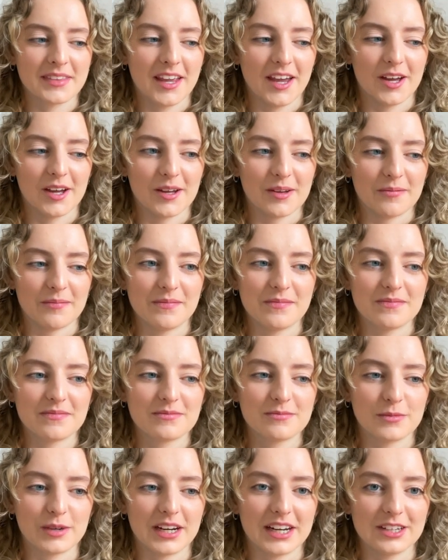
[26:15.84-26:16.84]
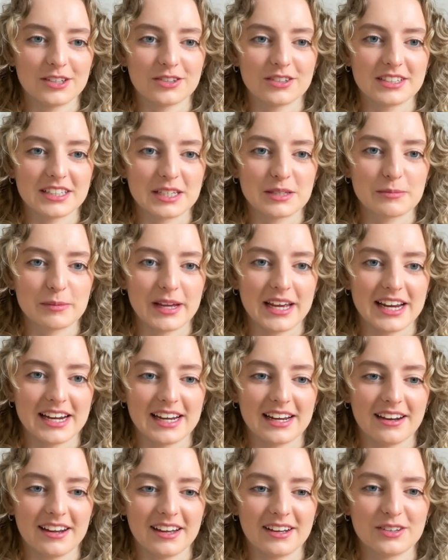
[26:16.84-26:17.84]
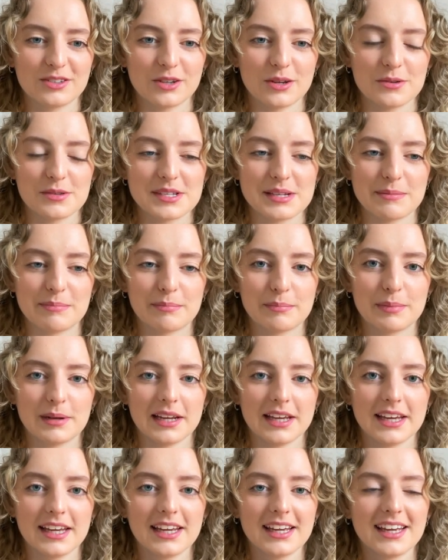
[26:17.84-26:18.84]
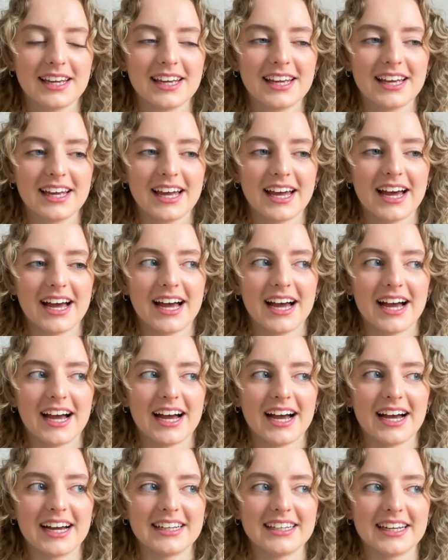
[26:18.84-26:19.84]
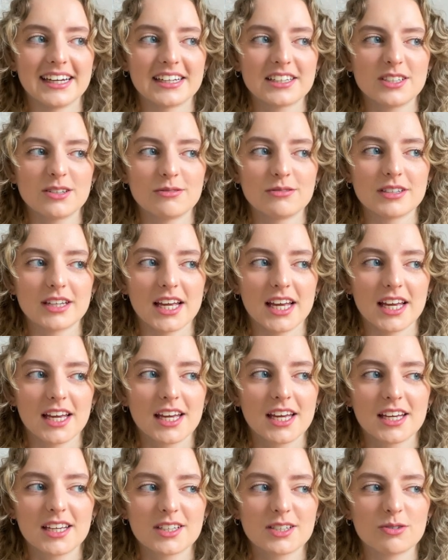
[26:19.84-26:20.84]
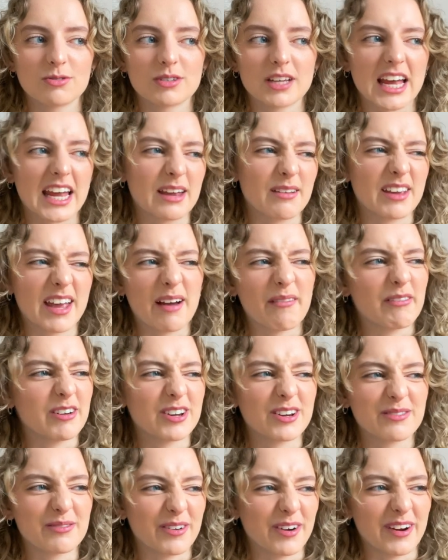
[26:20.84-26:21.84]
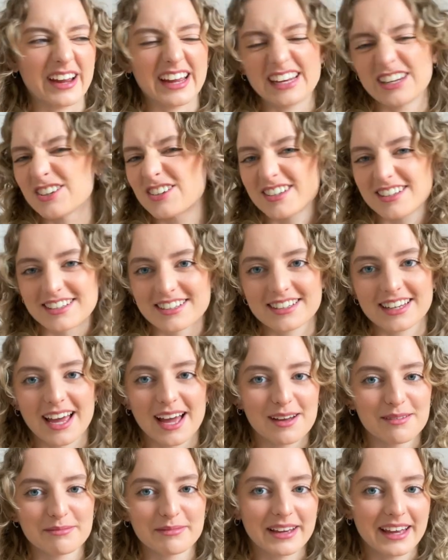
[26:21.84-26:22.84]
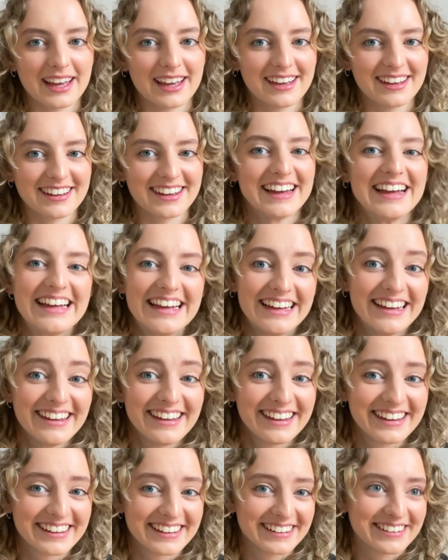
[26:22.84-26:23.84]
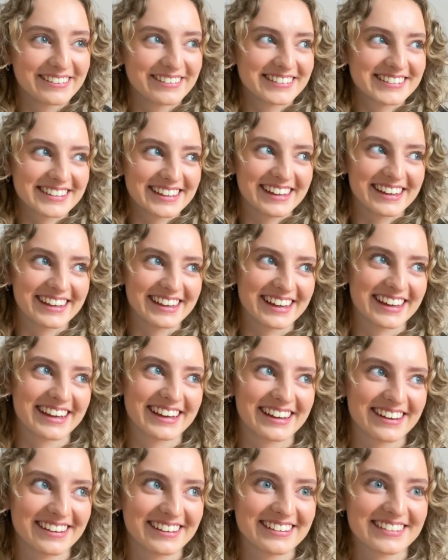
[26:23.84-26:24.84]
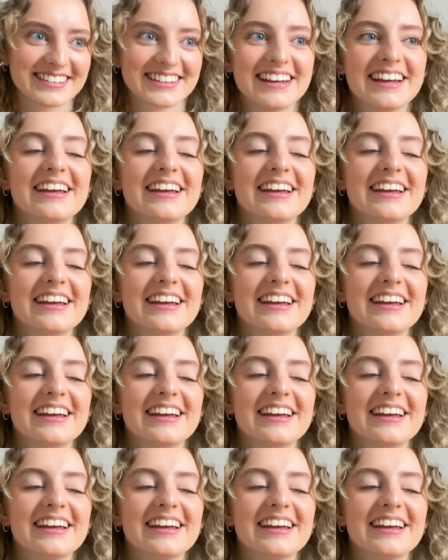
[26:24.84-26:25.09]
When I just explain it, like, so simply. And yeah, she was like, yeah, but don't worry, it doesn't scare me. And I was like, okay, good.